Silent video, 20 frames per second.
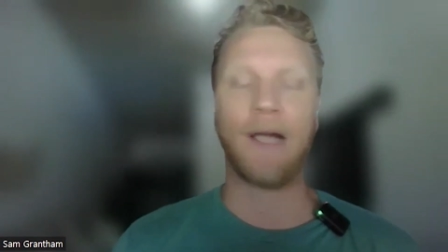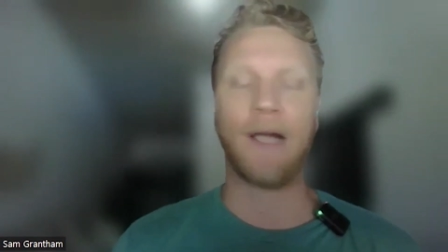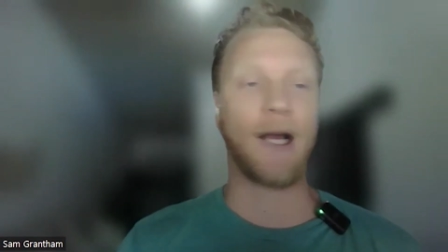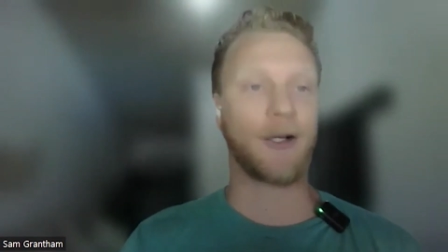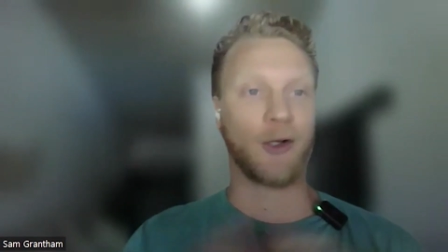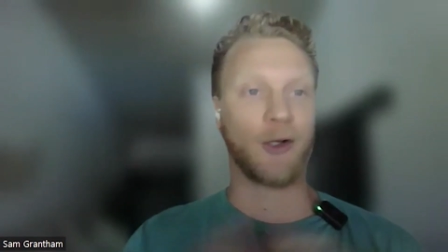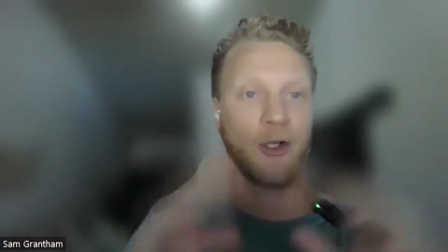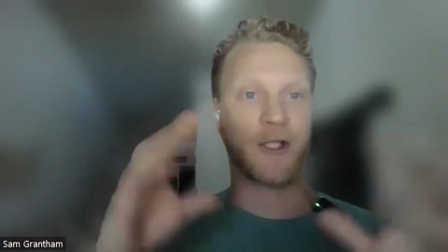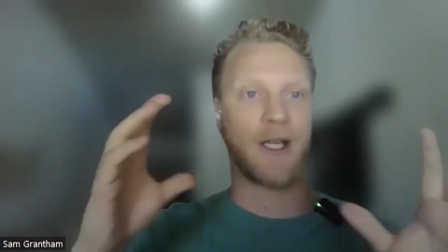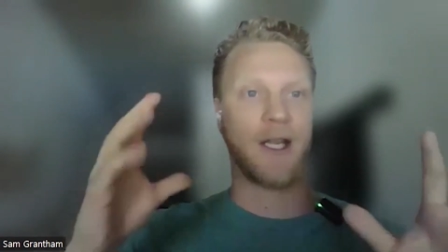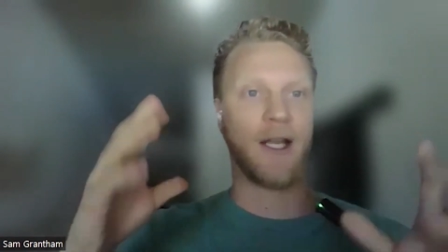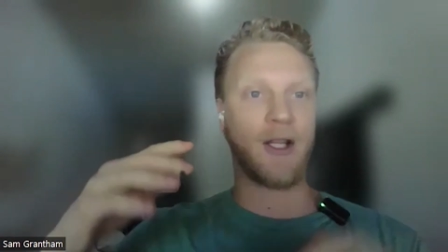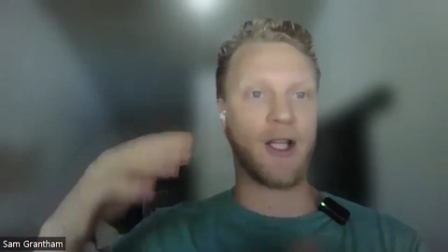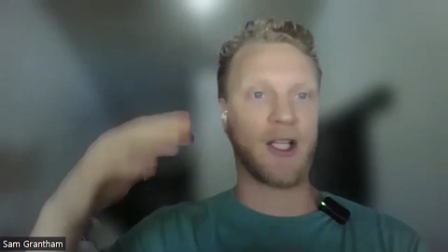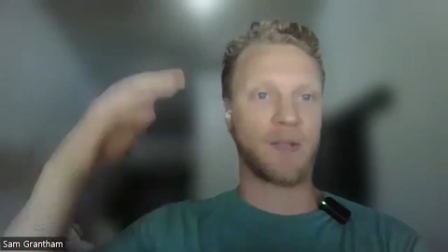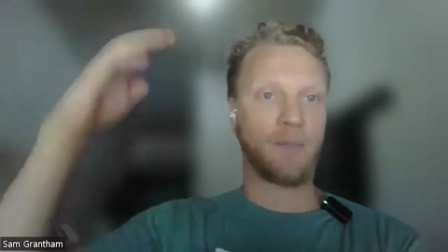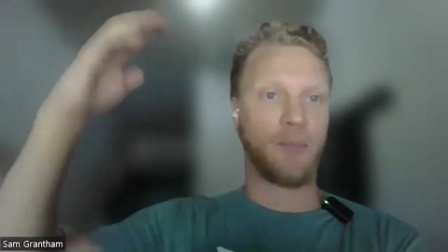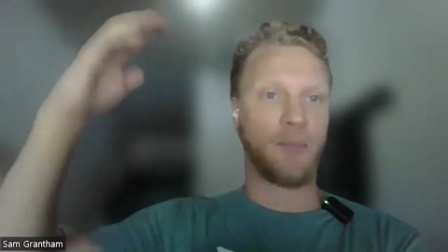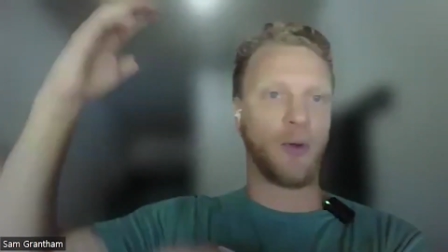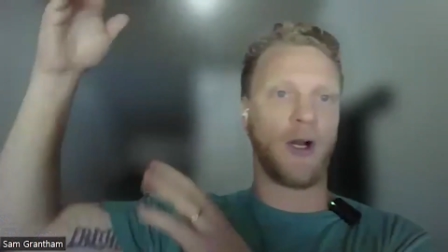doctors get
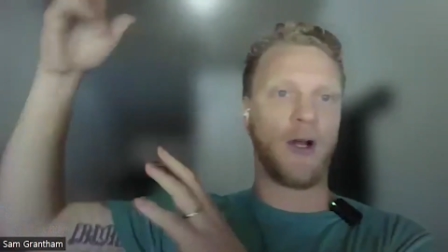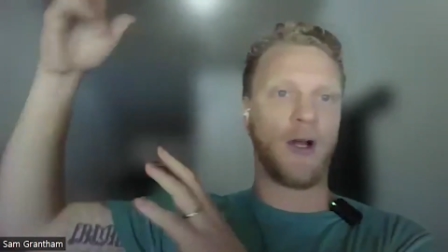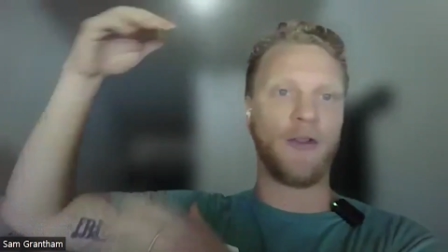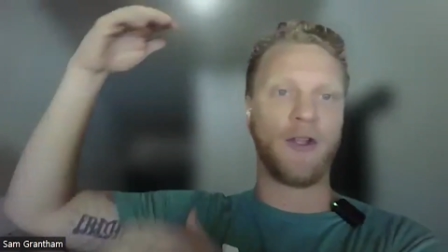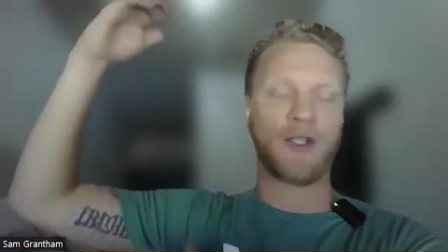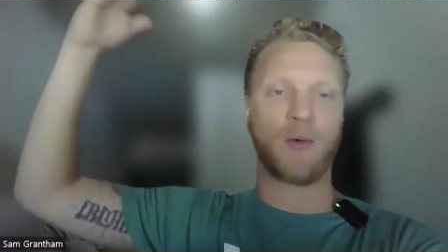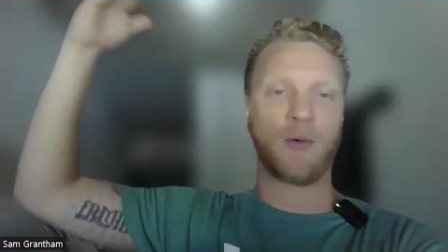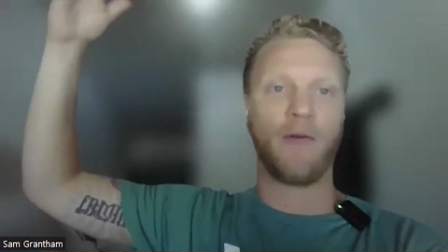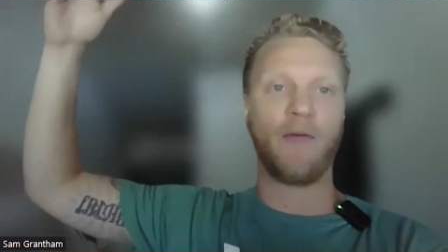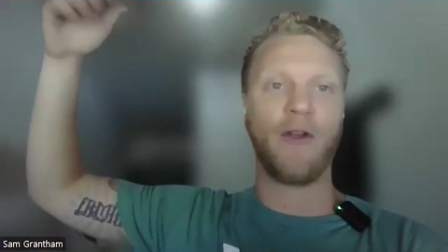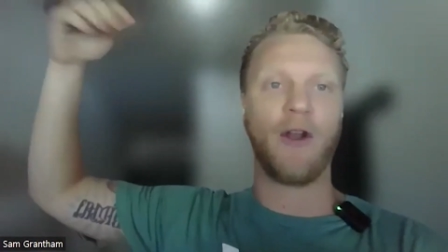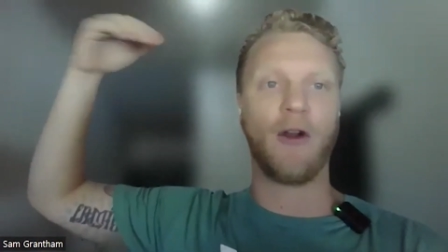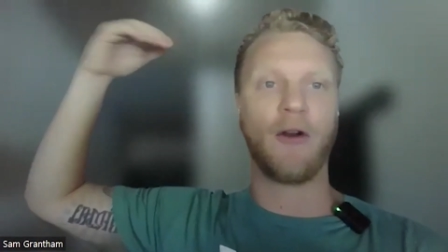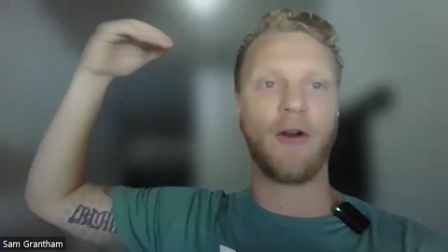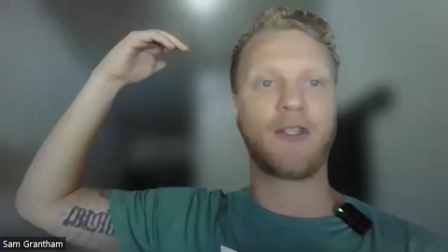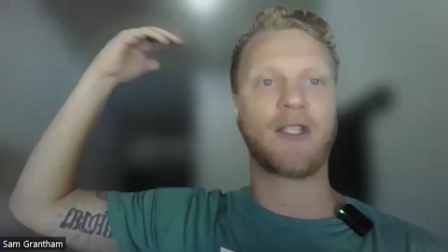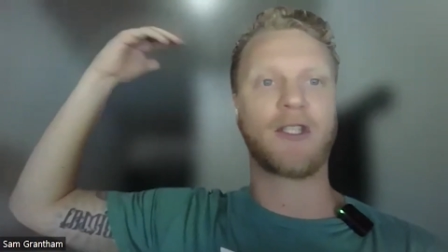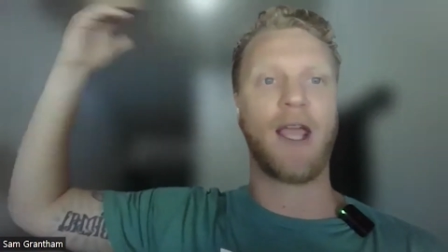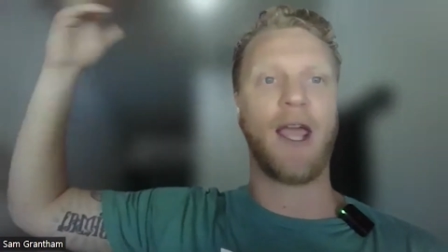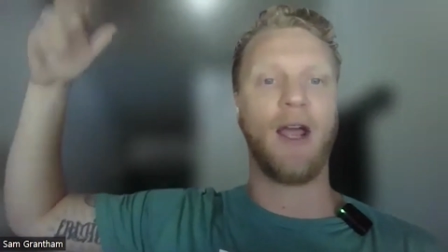this put on this
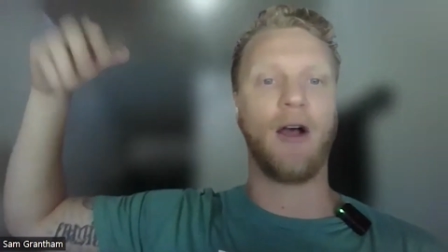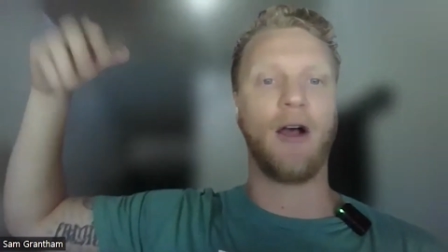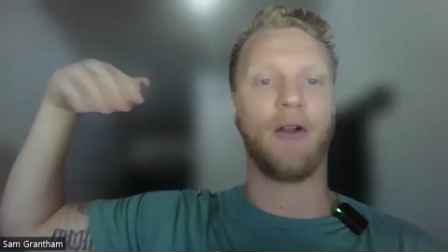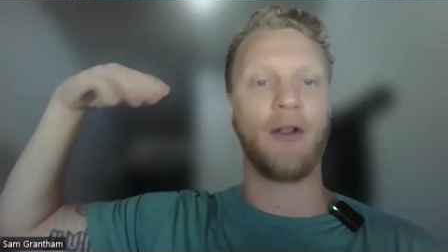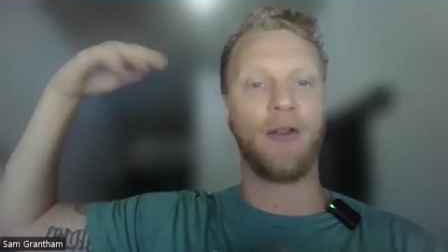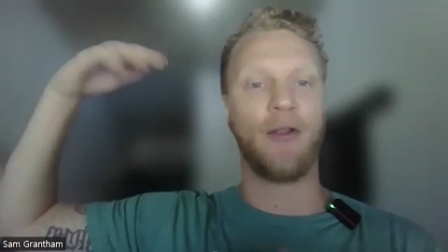revered scale,